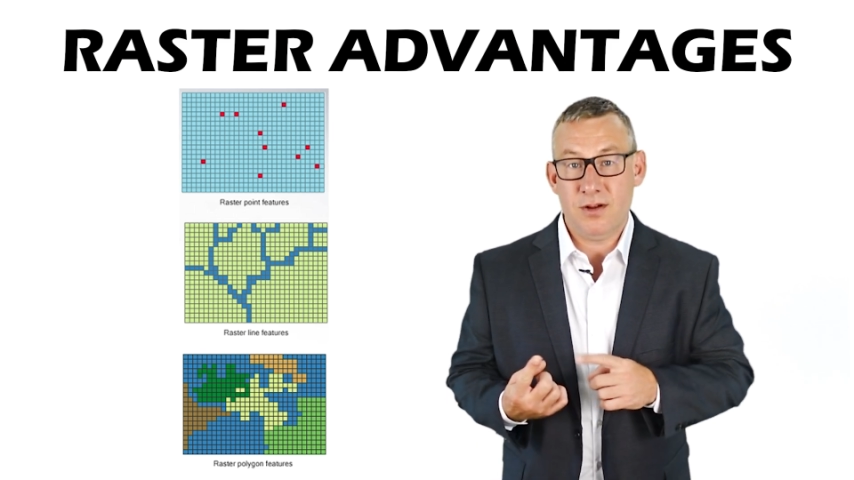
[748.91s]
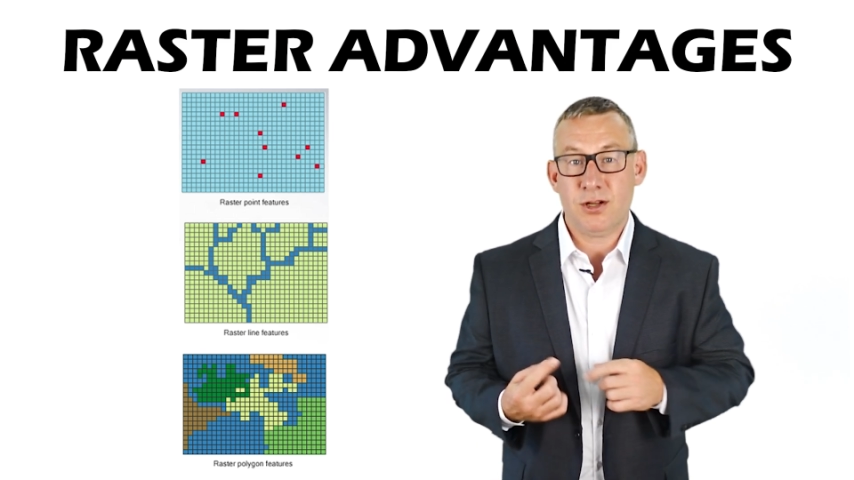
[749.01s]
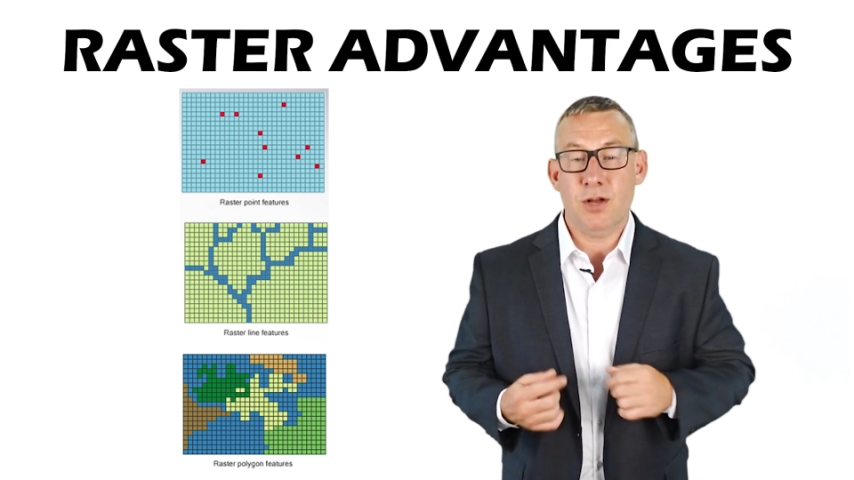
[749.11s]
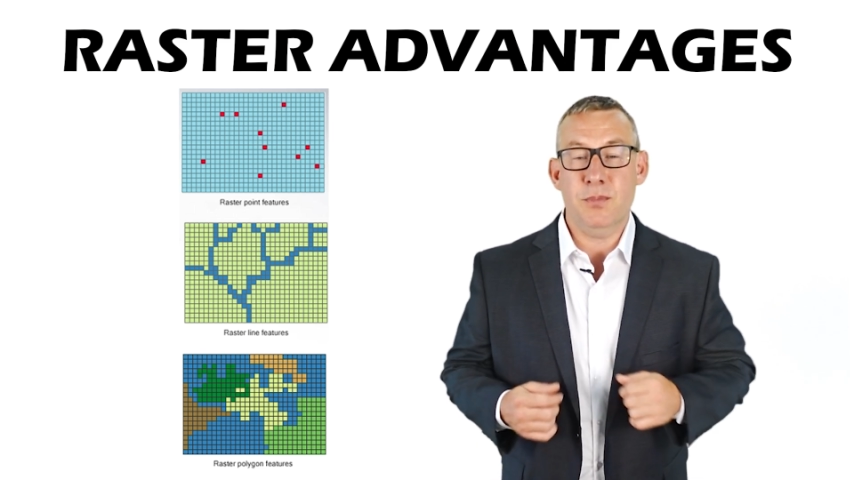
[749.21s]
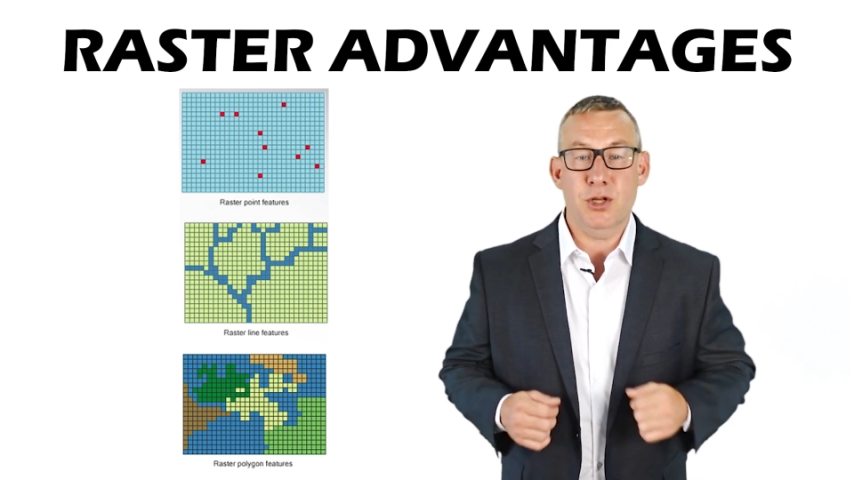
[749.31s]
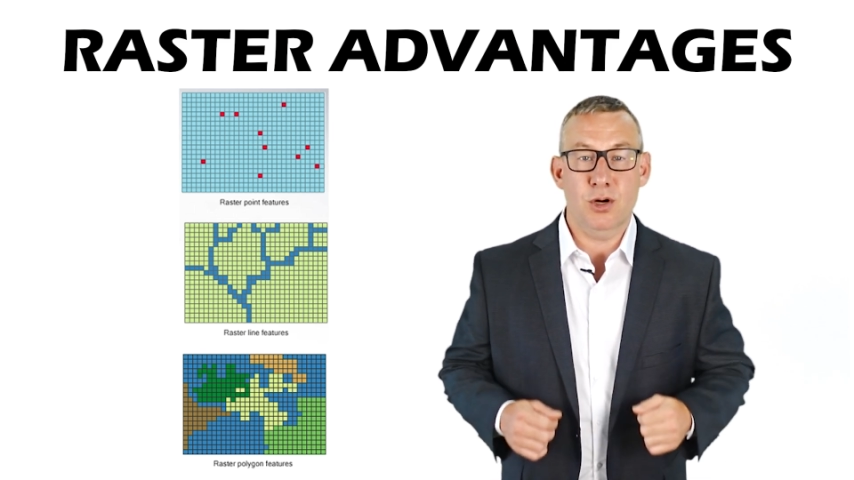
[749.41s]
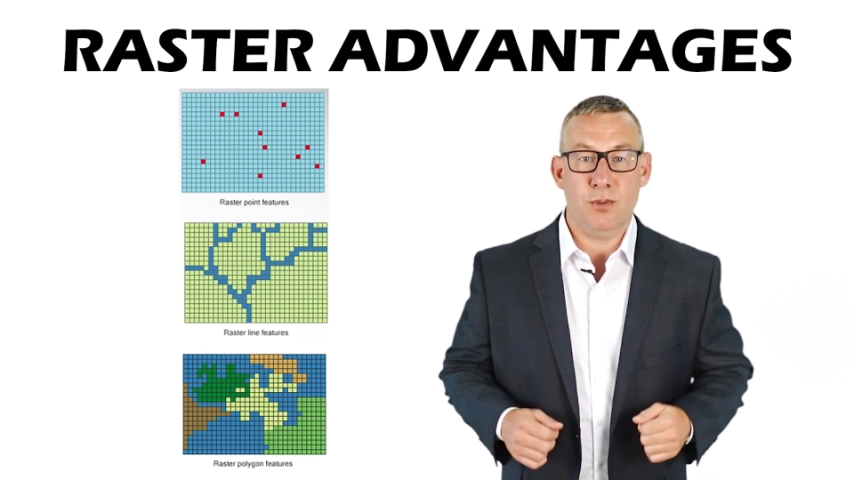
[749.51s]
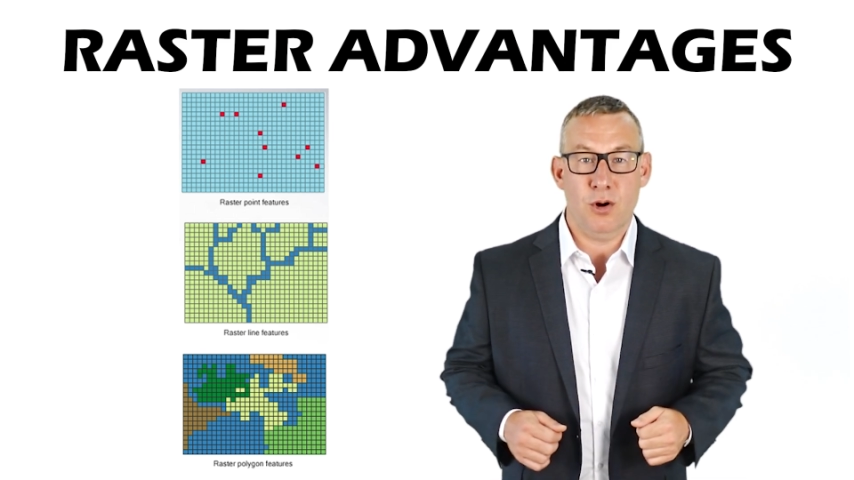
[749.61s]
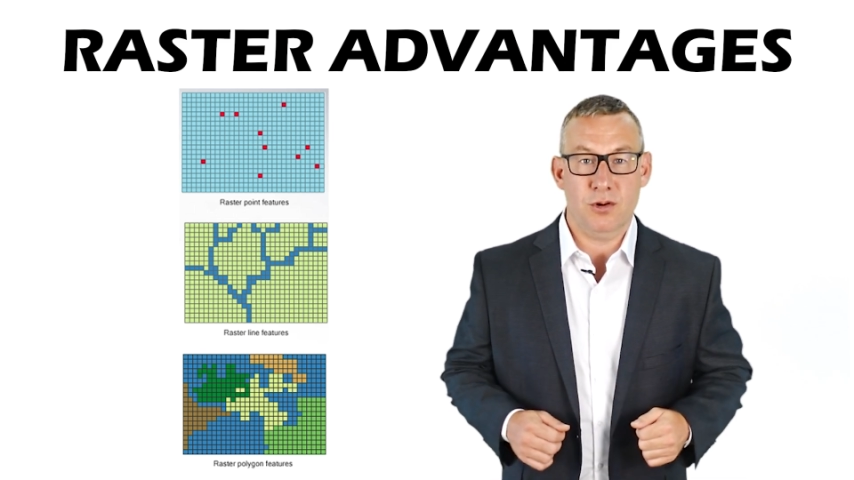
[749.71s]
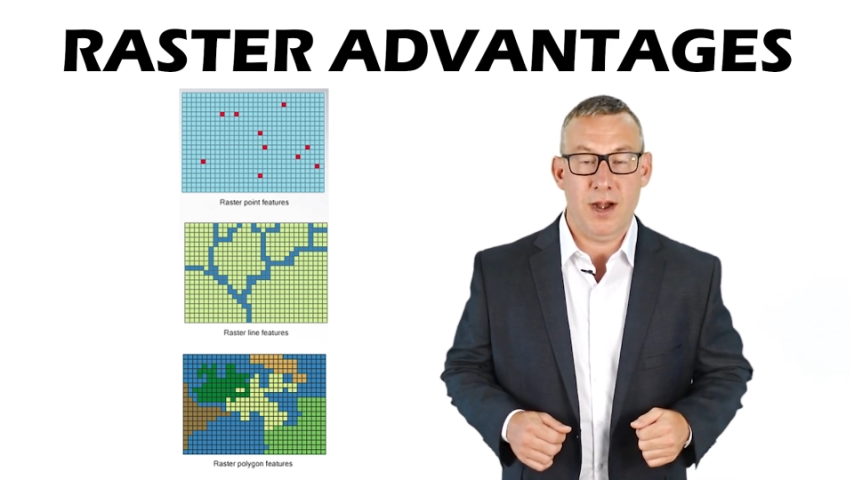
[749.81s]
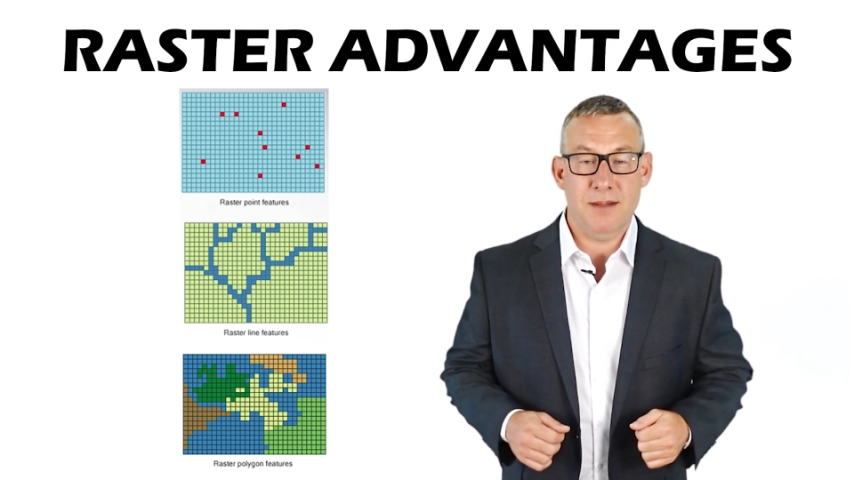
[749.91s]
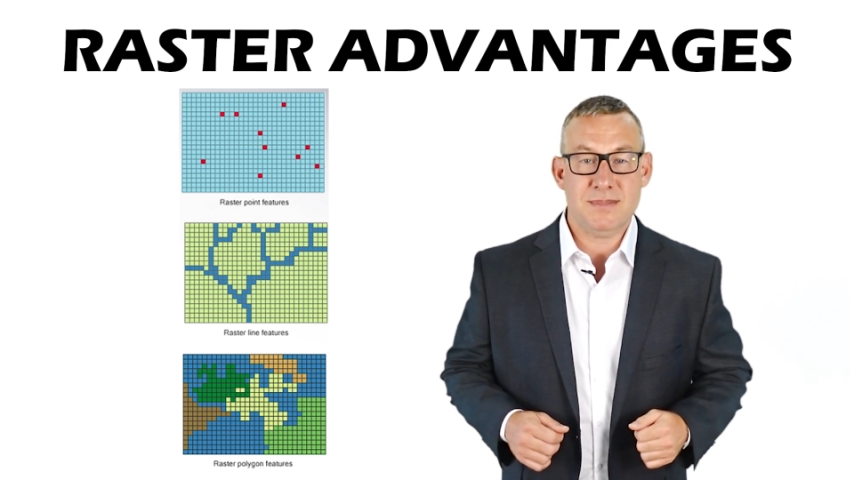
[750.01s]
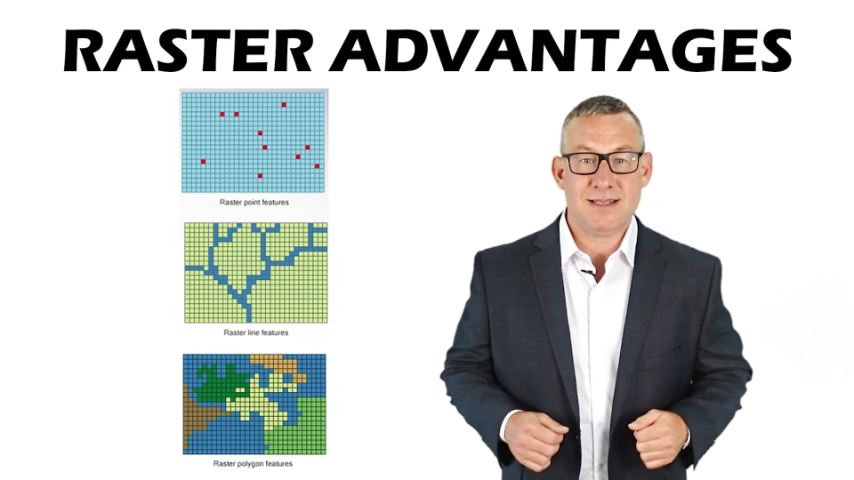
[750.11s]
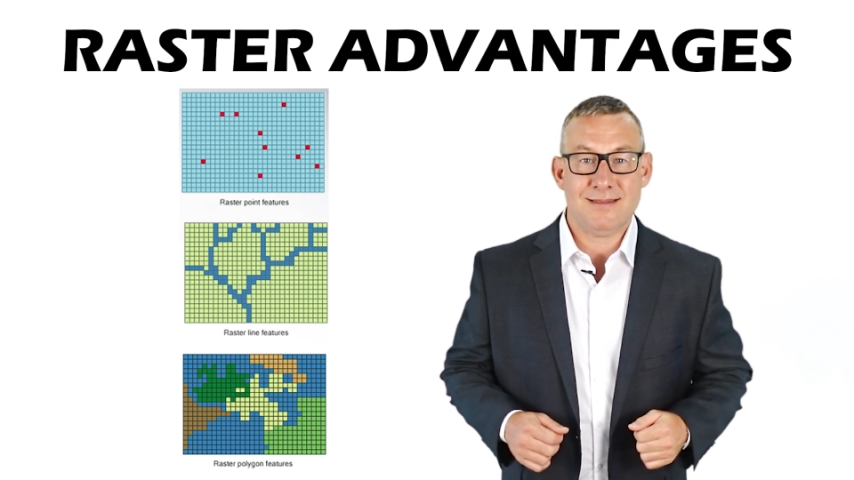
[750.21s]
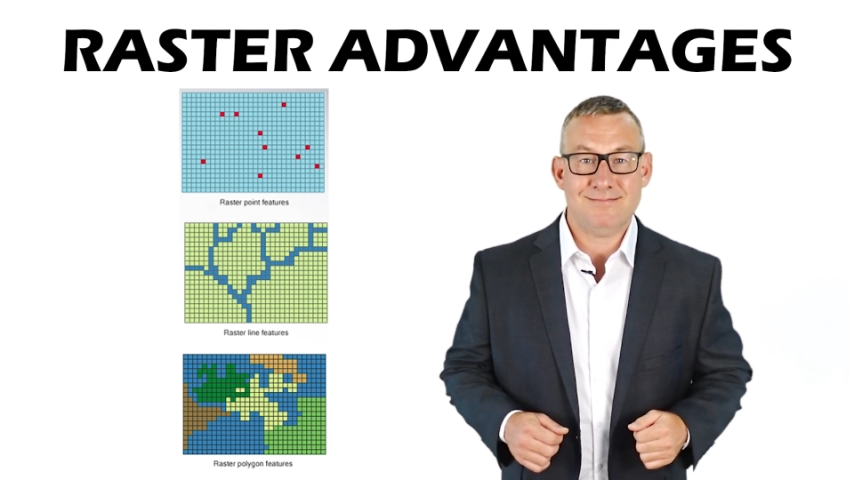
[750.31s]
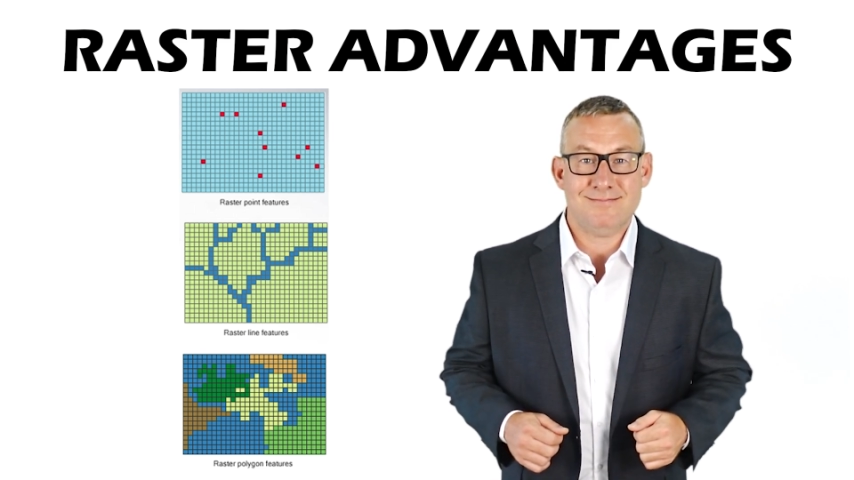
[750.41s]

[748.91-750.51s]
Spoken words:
computer programs.